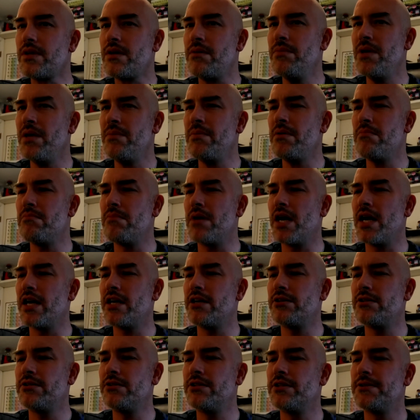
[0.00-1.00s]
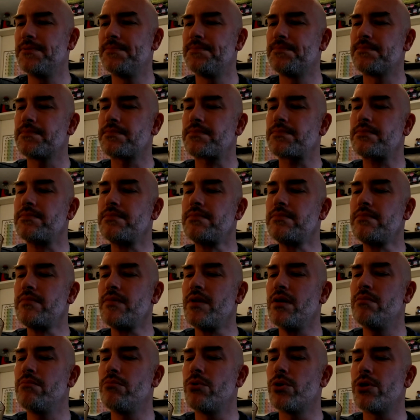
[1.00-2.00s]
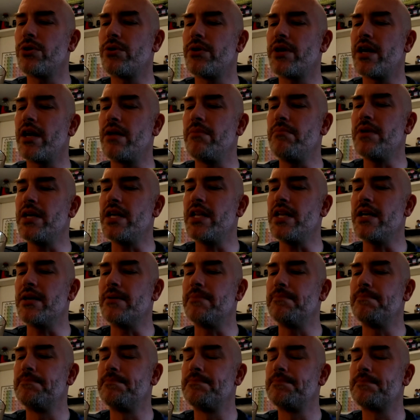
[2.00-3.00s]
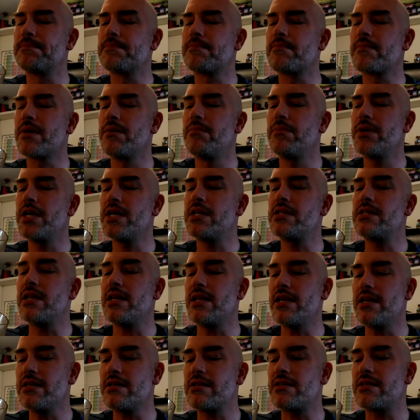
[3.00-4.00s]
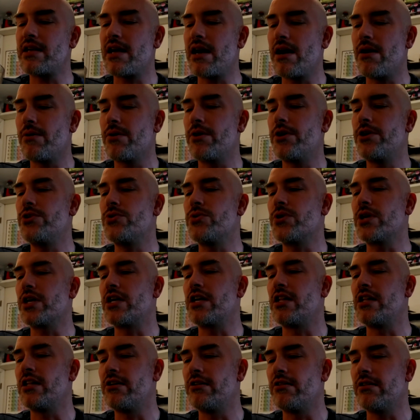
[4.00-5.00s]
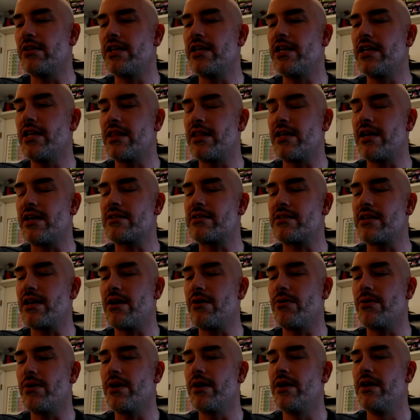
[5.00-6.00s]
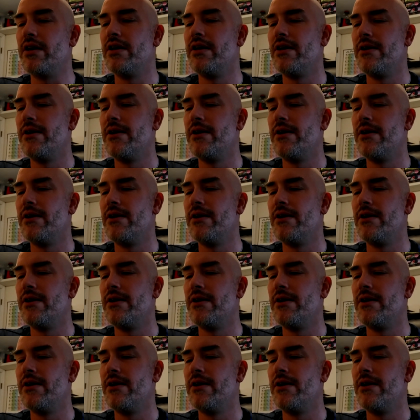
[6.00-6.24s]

Maybe mild, bordering on medium, because it is sour. You can clearly get that sour.